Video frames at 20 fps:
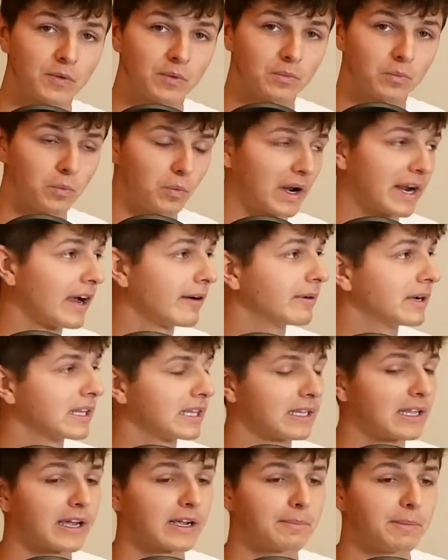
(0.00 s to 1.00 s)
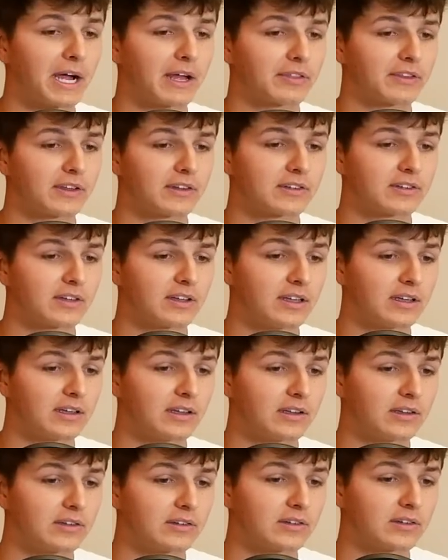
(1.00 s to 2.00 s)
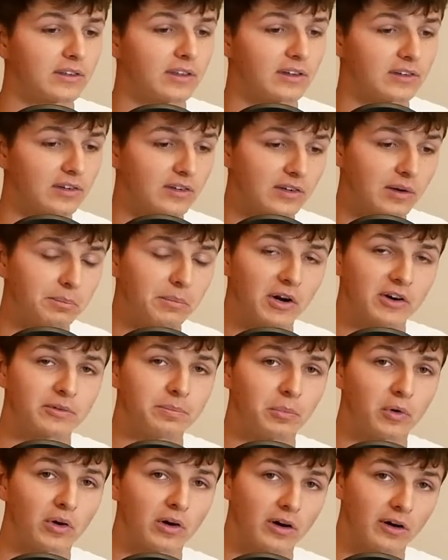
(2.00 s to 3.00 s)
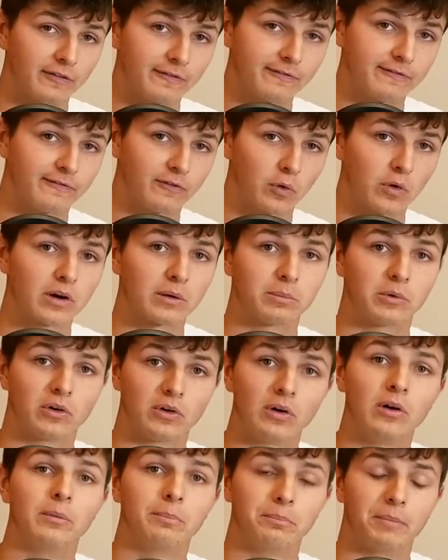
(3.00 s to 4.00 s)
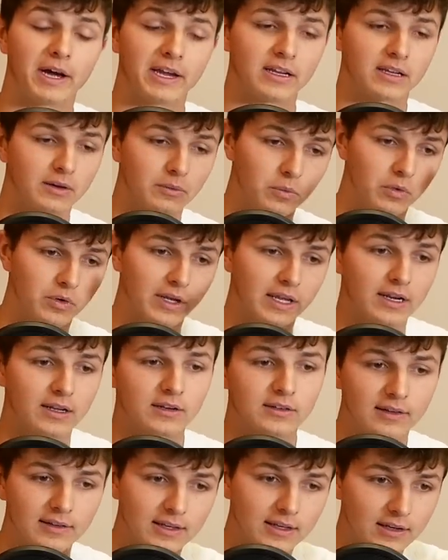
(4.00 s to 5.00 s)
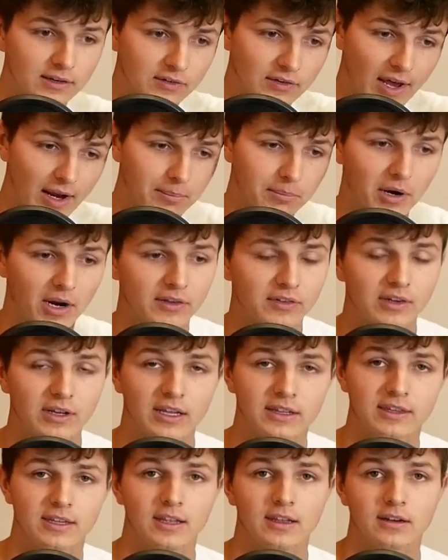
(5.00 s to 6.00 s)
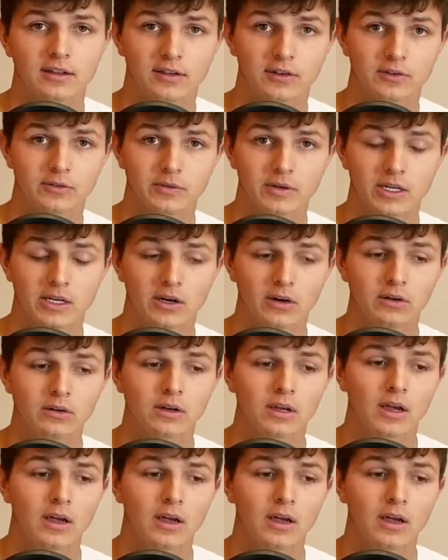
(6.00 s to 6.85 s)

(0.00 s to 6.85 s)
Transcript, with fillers: What I really like about this is a much more affordable bike, and we'll get into the exact pricing at the end of this video,